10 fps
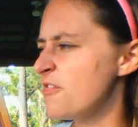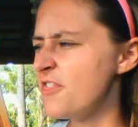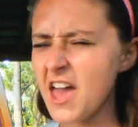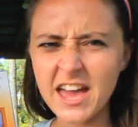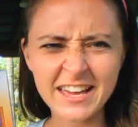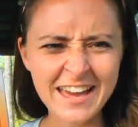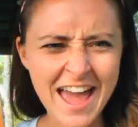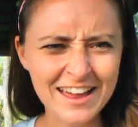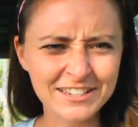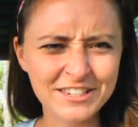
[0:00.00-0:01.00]
They
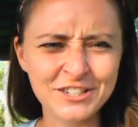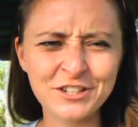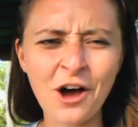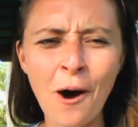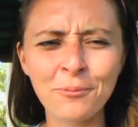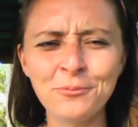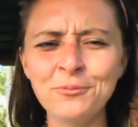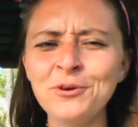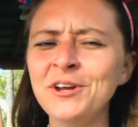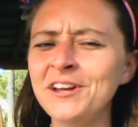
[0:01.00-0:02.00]
can't stop
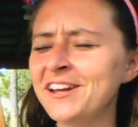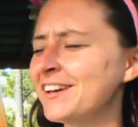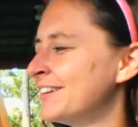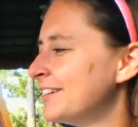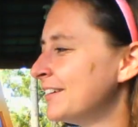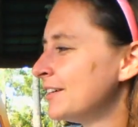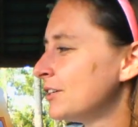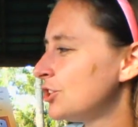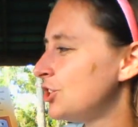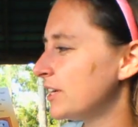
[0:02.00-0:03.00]
me,
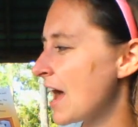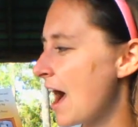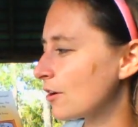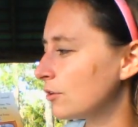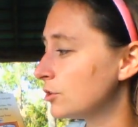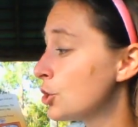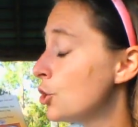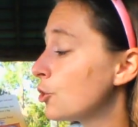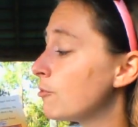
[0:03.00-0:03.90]
she cackled.